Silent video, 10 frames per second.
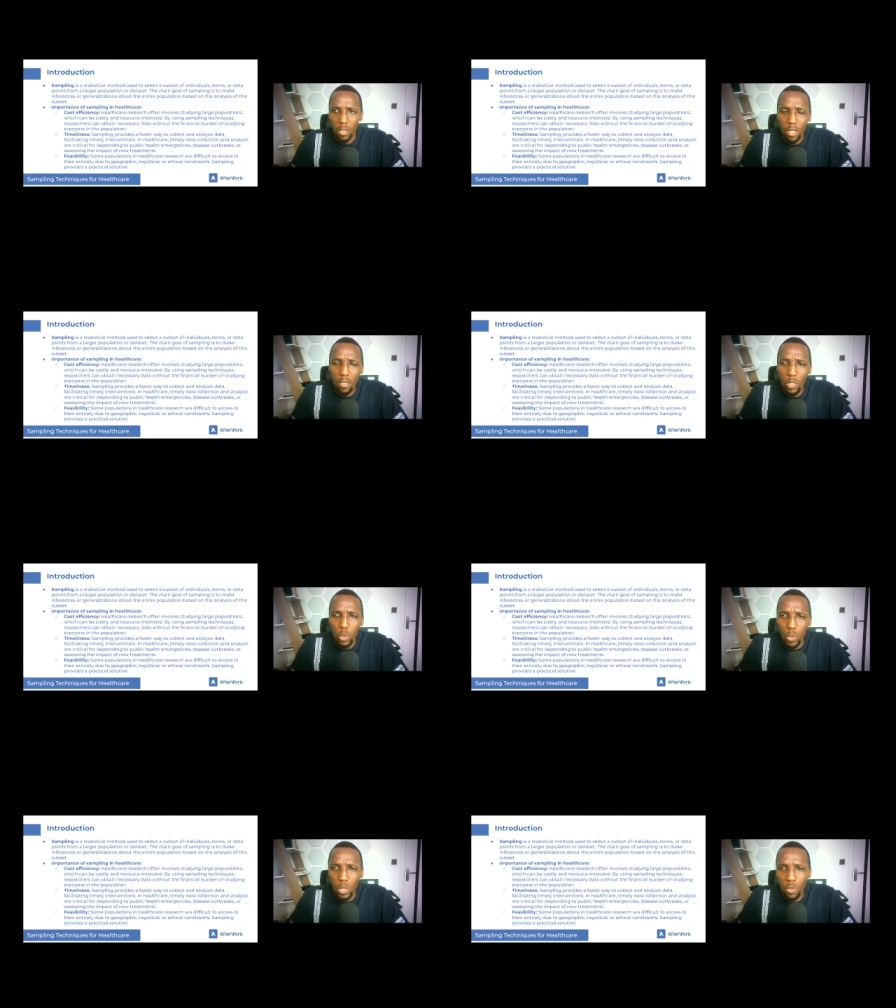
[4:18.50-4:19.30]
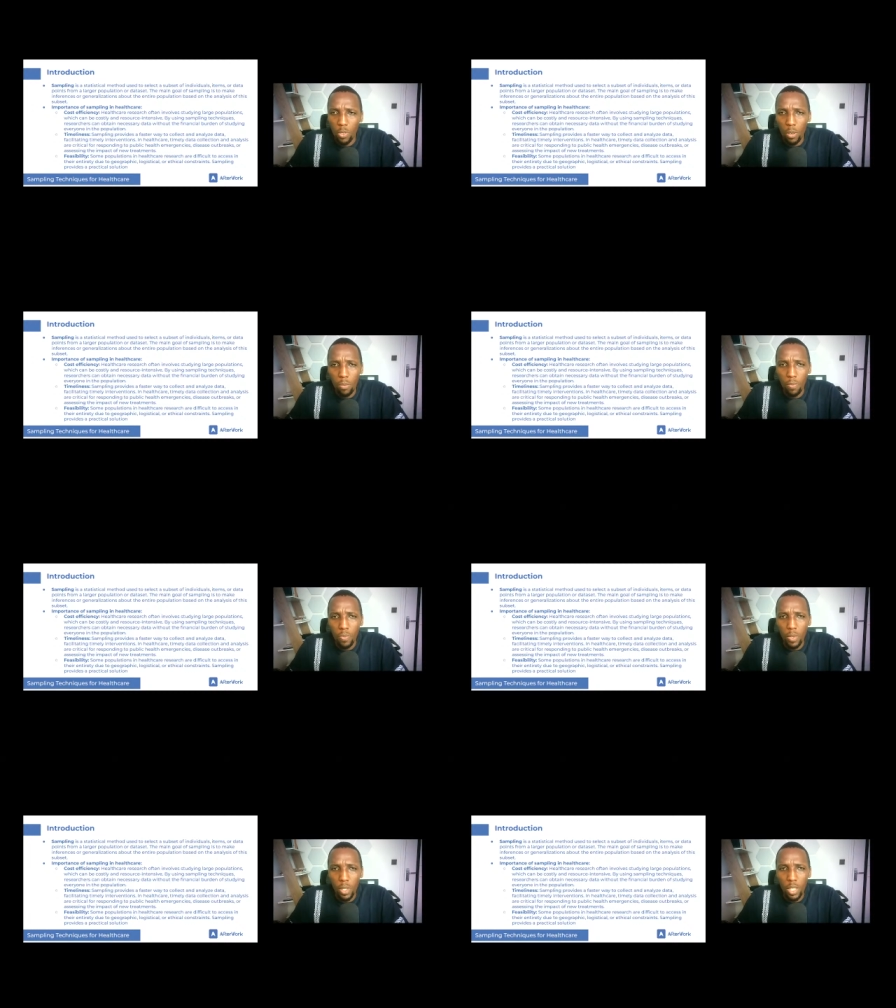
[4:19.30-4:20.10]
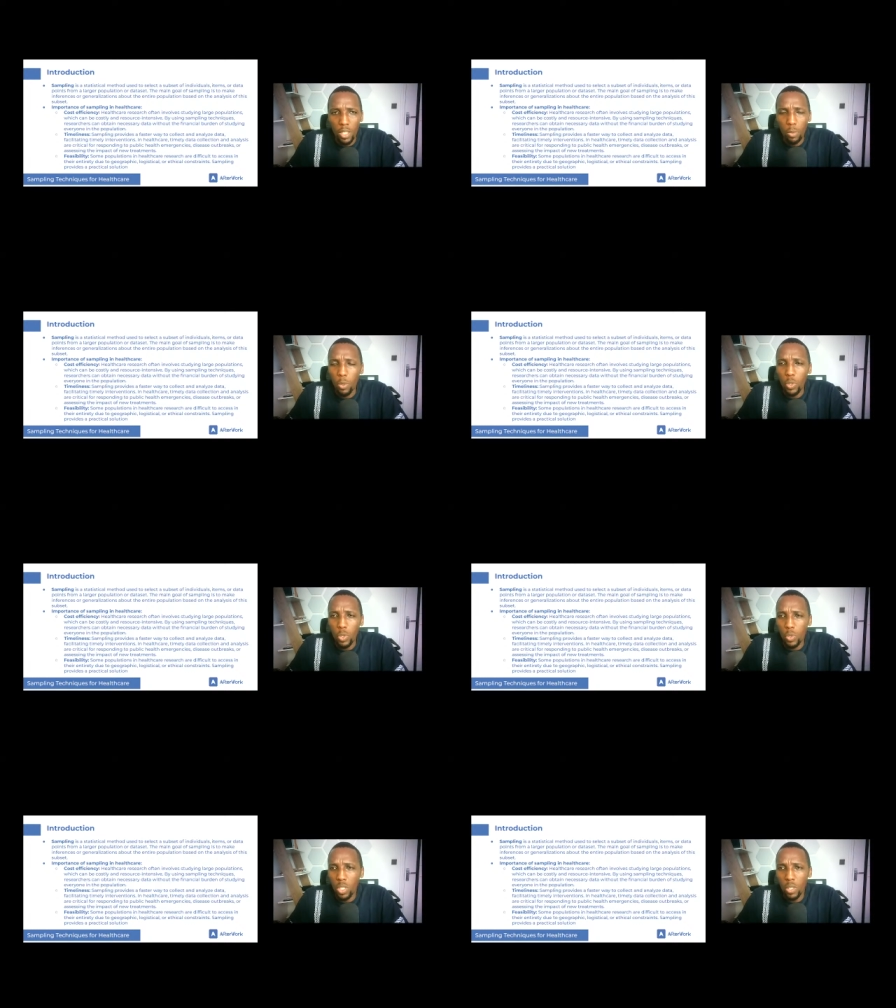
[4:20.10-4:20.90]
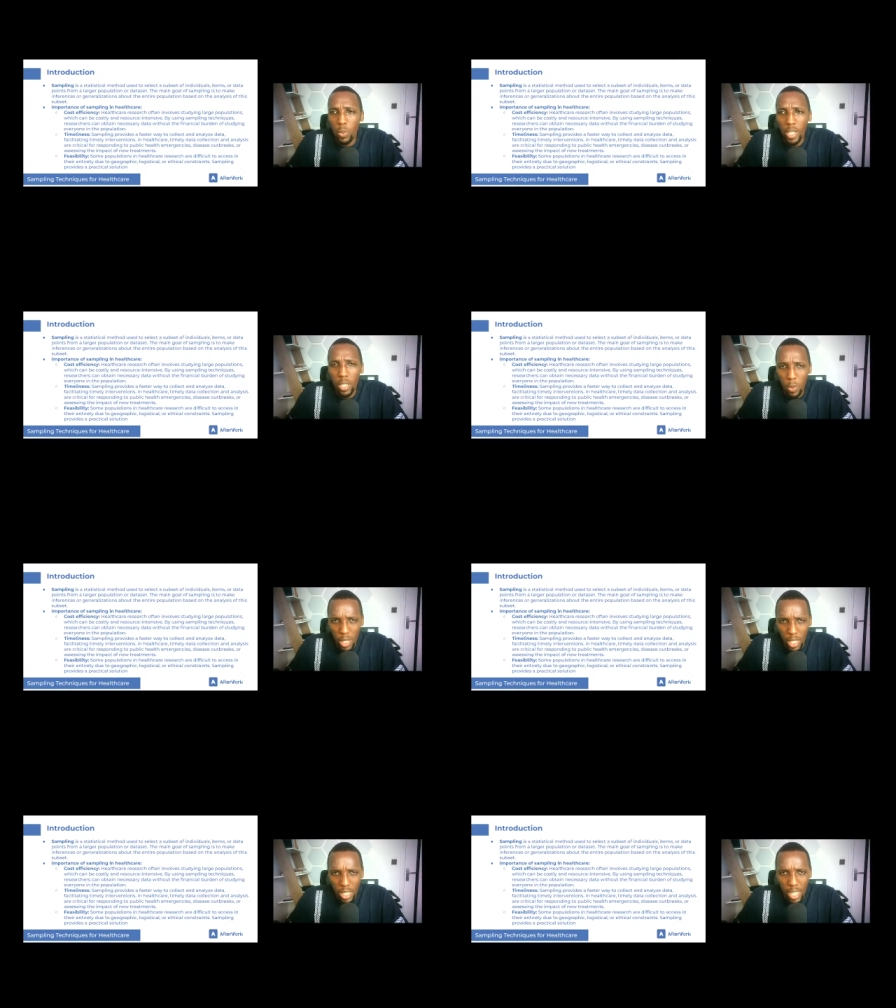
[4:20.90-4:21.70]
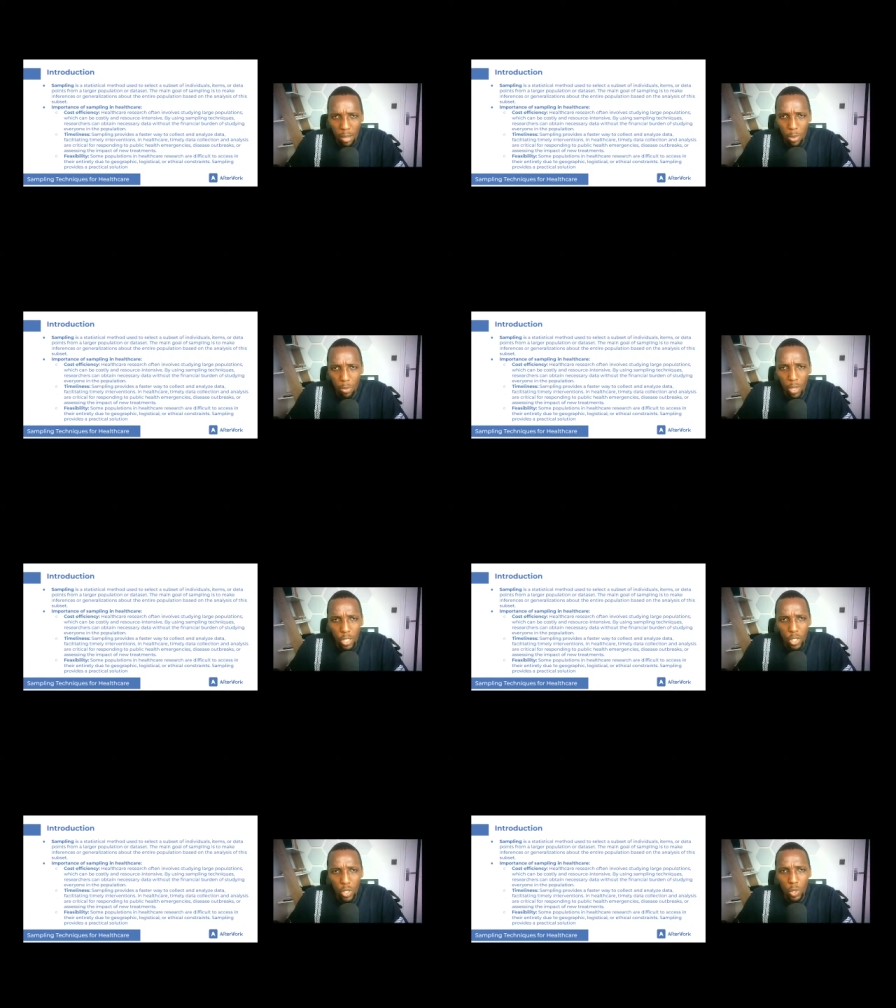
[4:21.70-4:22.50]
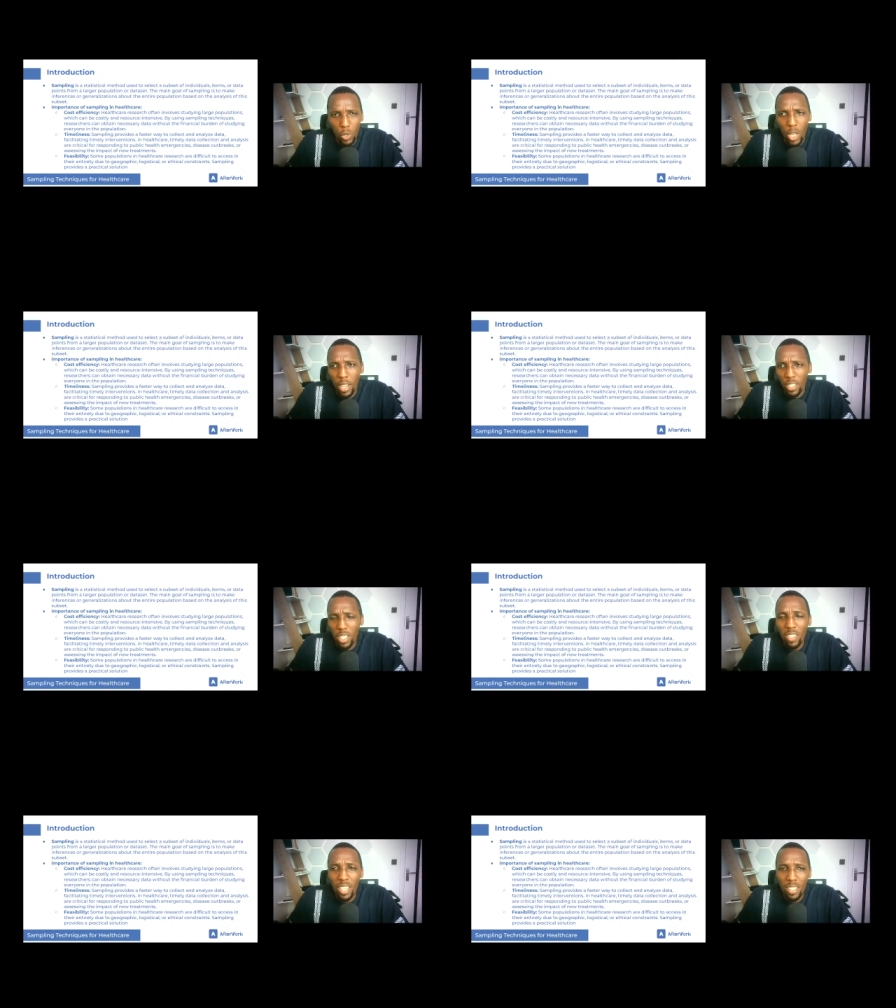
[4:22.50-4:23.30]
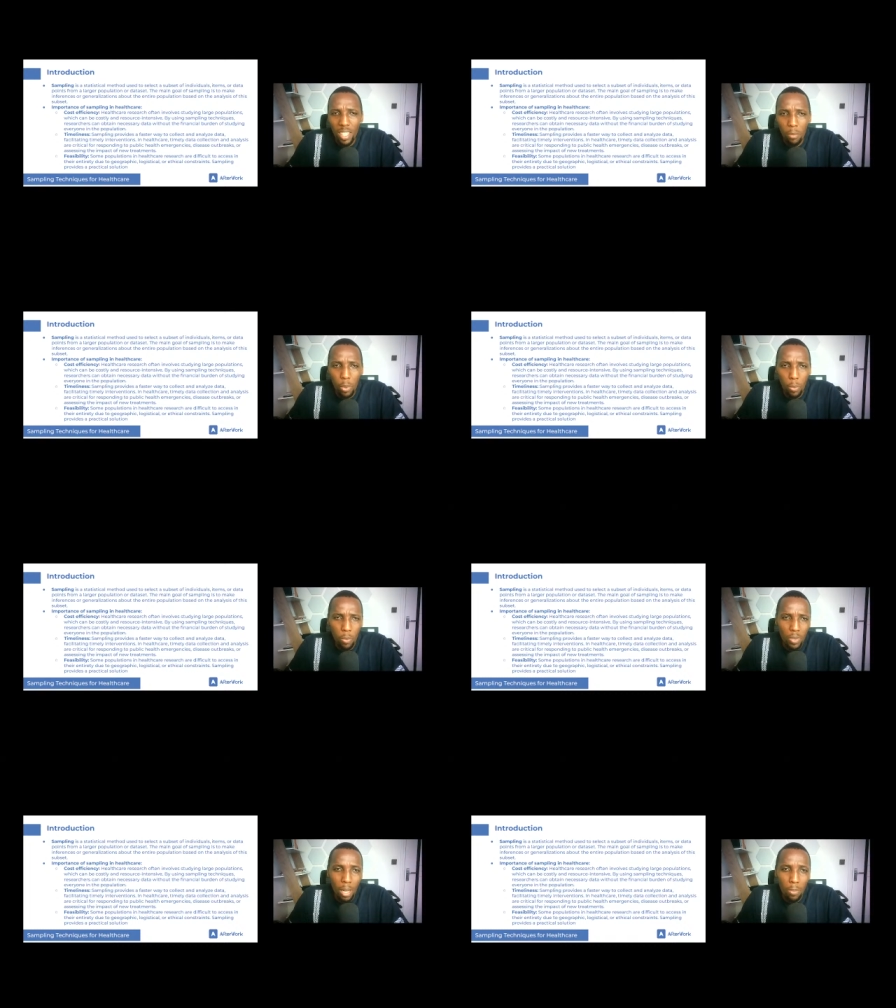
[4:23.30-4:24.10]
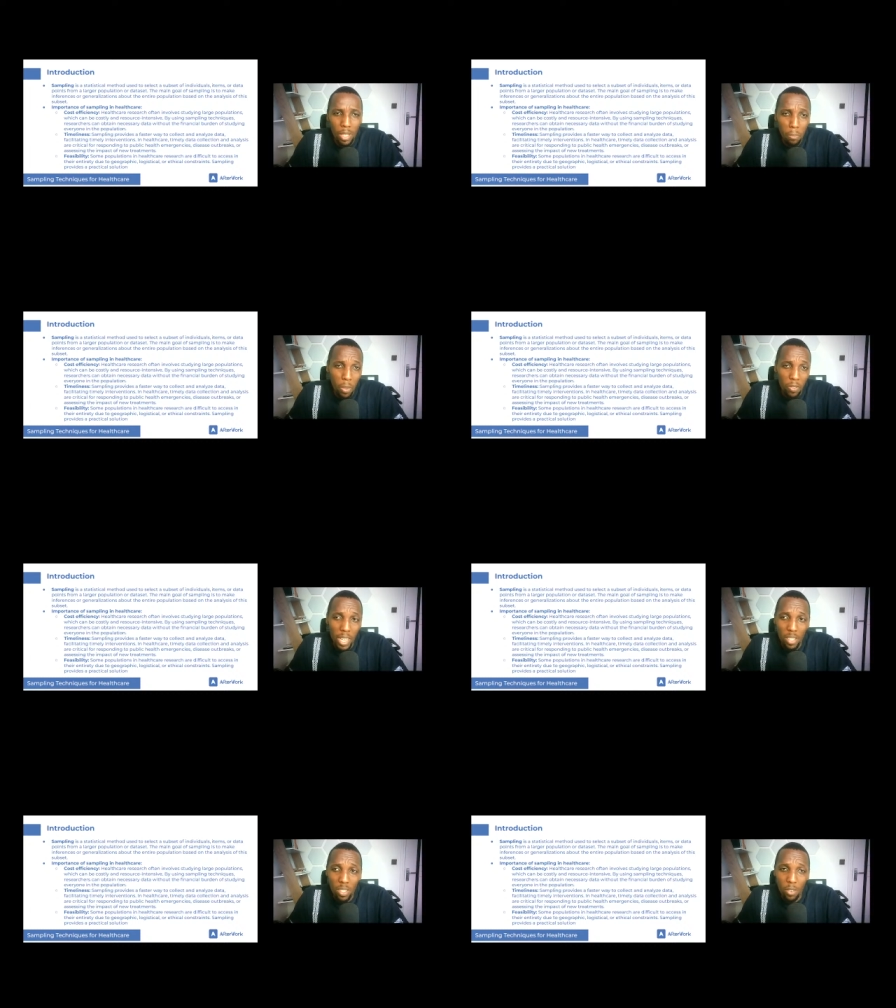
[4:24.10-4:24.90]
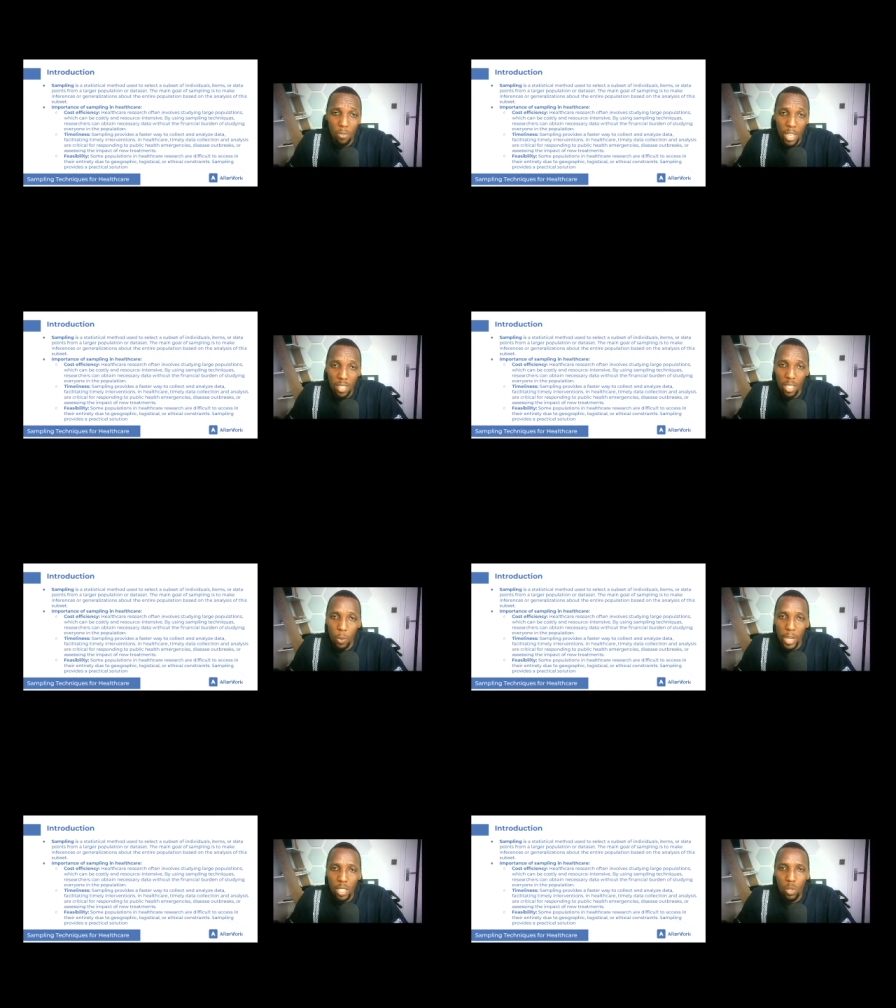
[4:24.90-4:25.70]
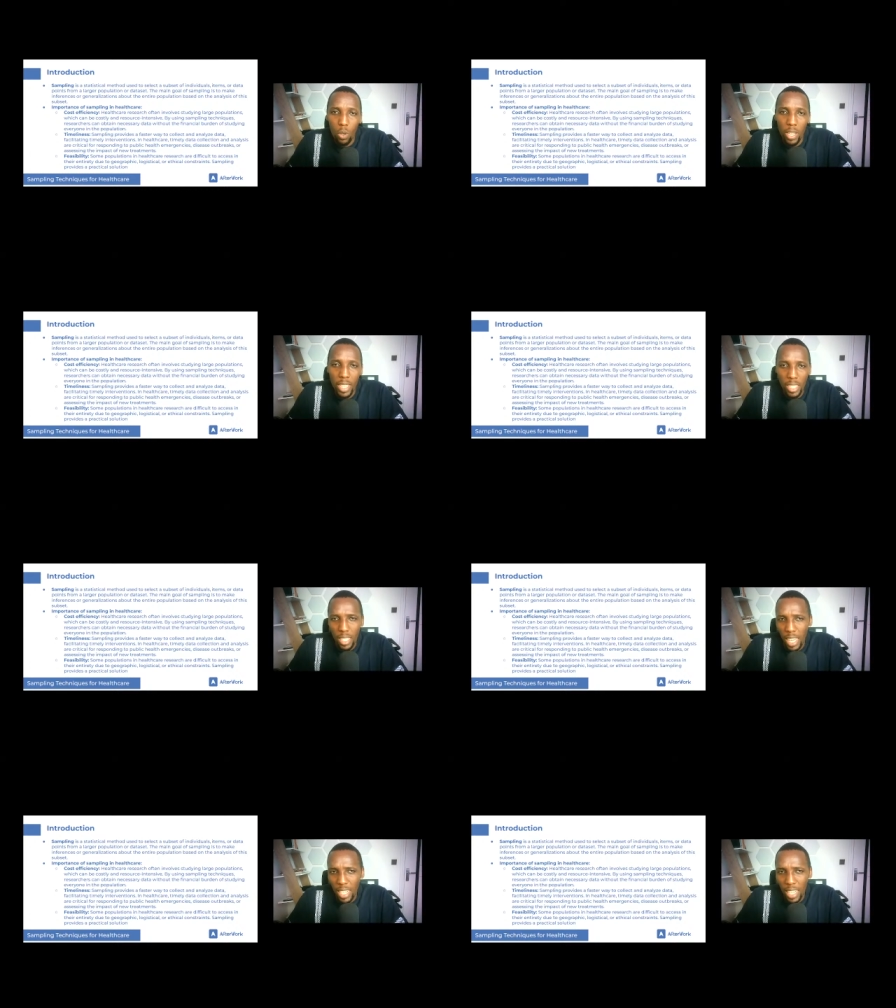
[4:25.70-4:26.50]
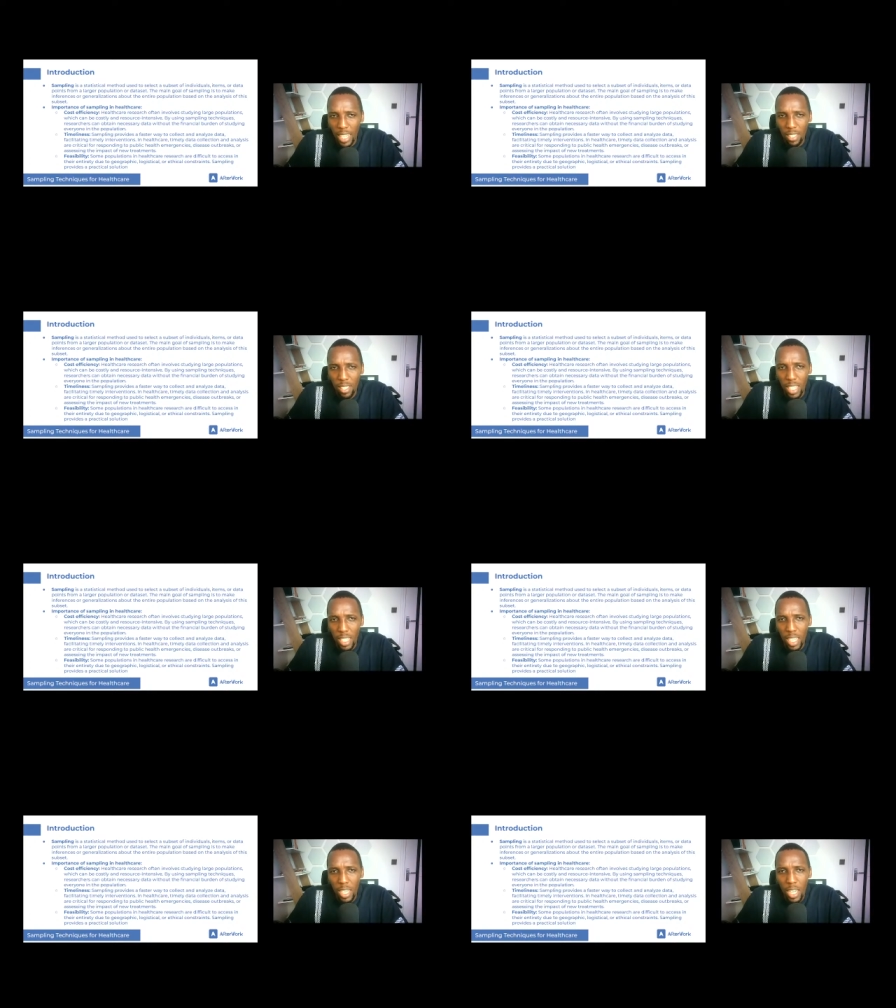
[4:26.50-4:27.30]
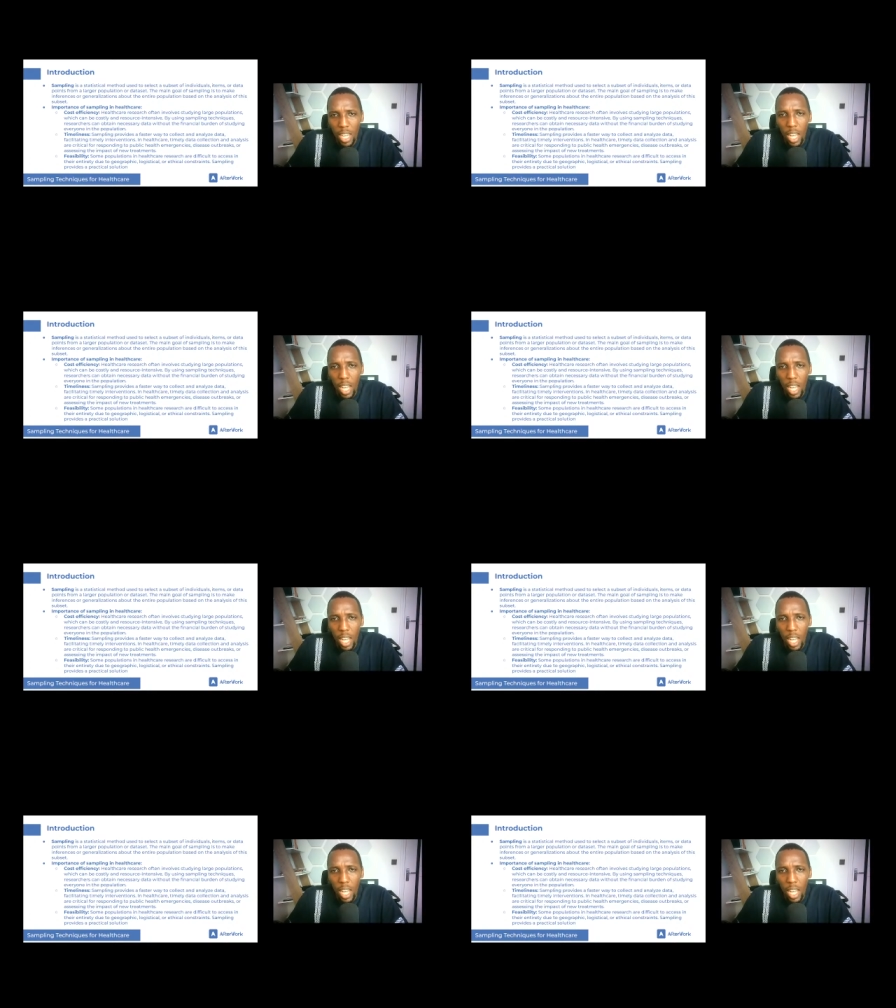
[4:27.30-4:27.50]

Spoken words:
individuals from, as opposed to just working with the entire population. So generally, sampling provides a faster way to collect and analyze data,